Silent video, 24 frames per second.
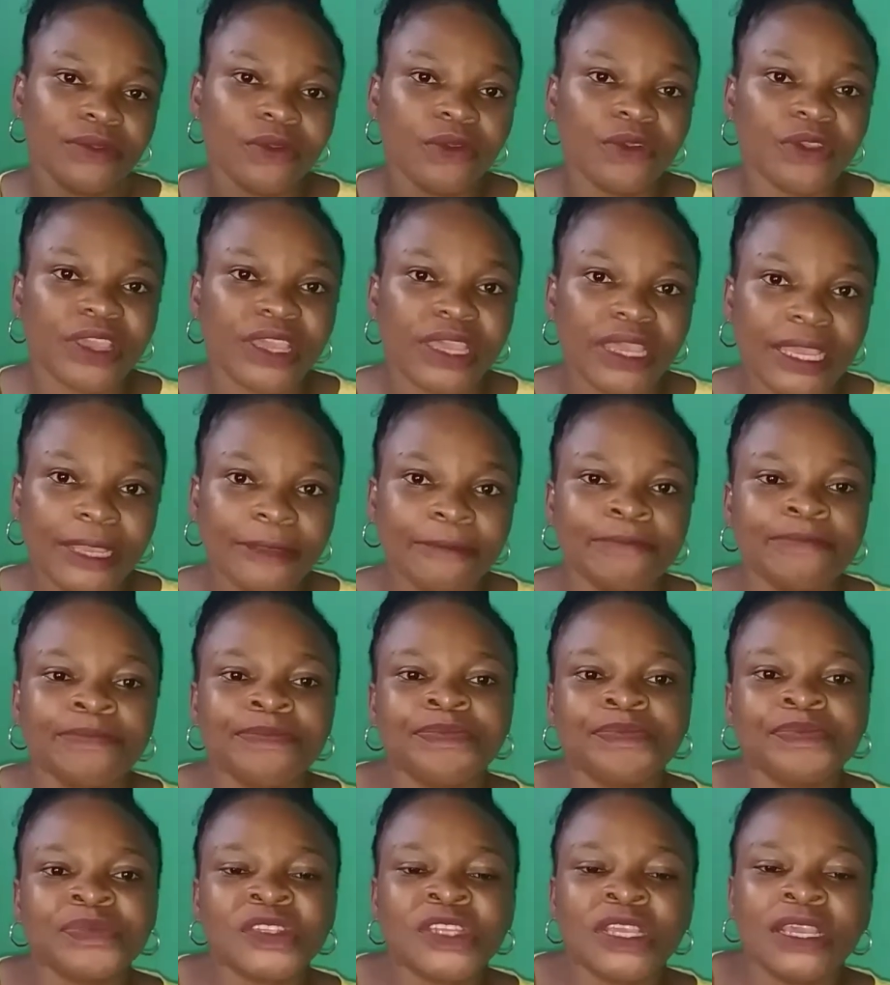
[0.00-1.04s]
Okay,
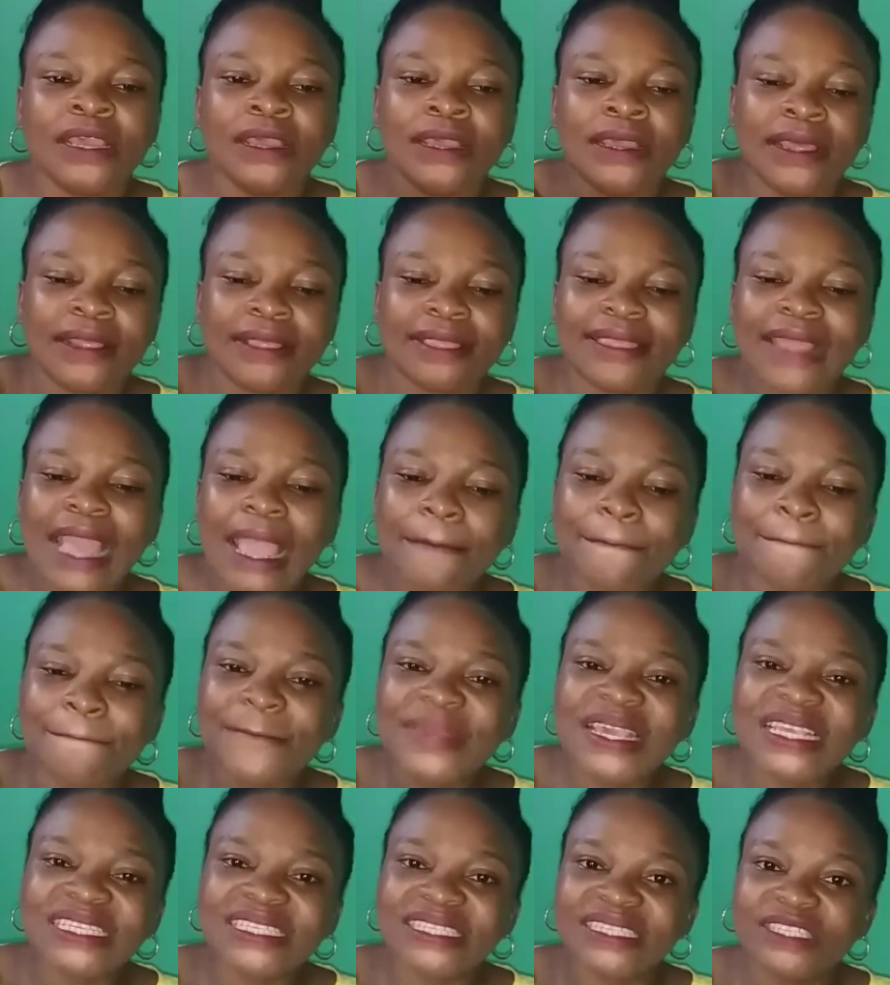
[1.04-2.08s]
then
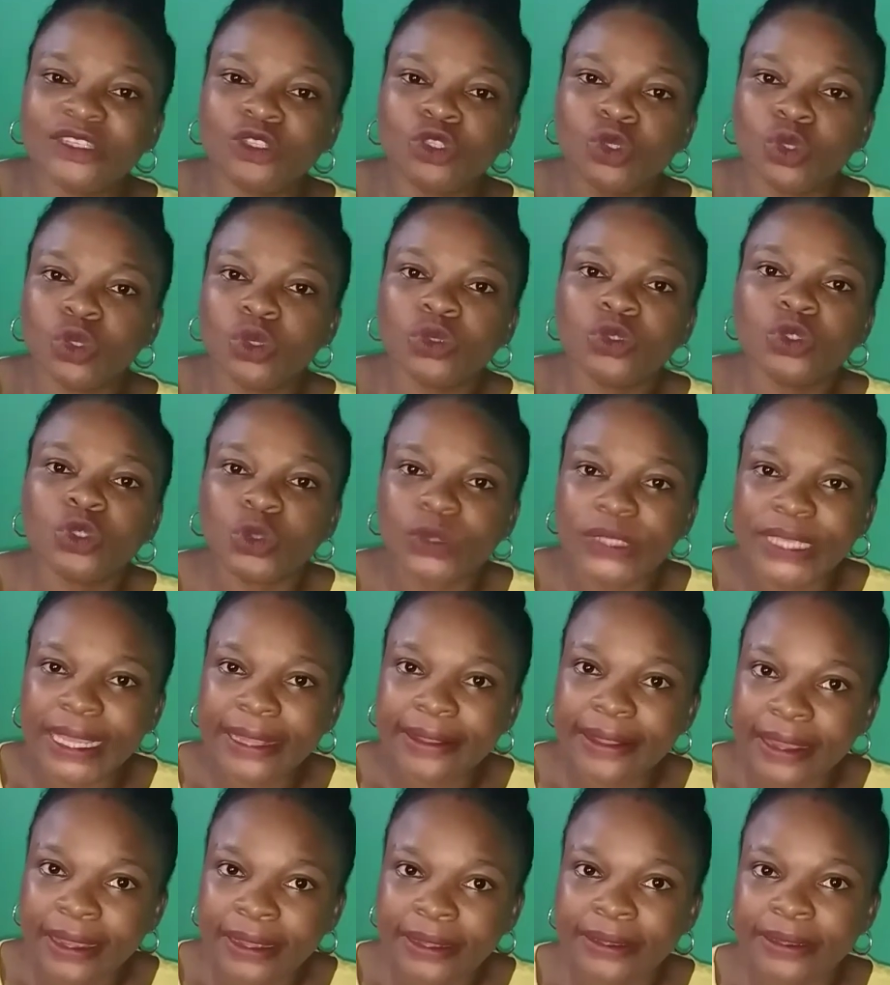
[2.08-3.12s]
mix the two
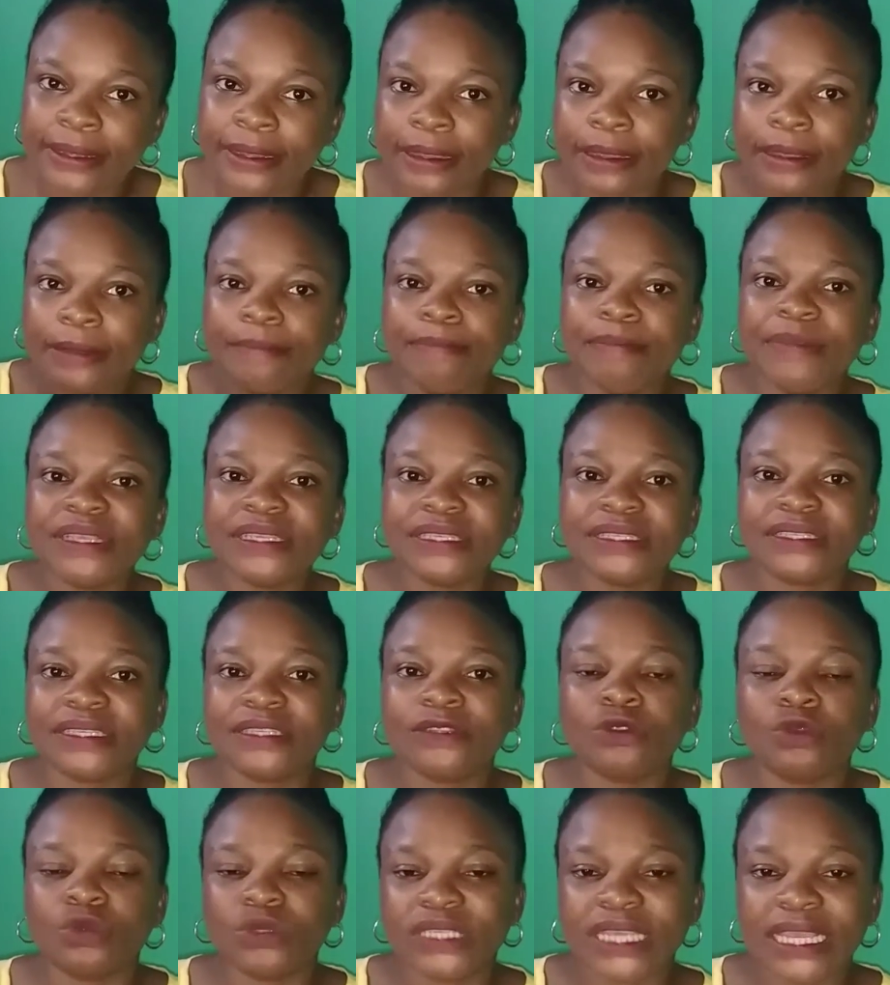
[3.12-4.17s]
together, mix
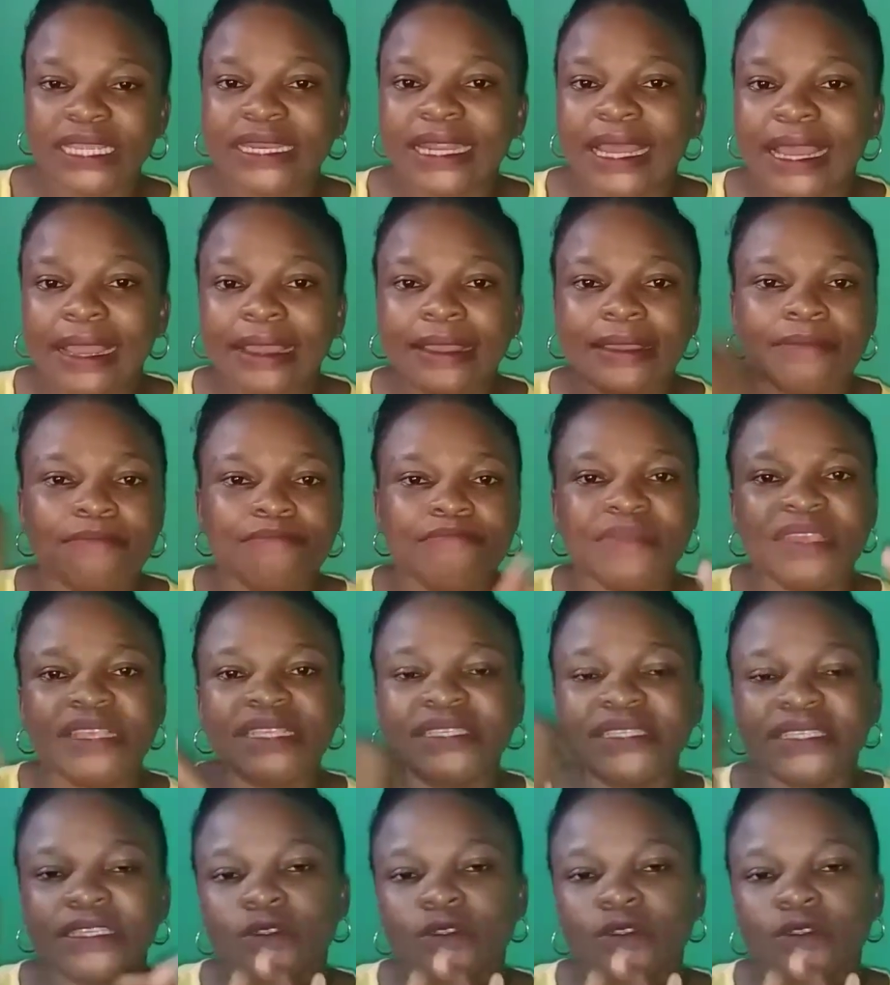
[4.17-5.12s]
it together, make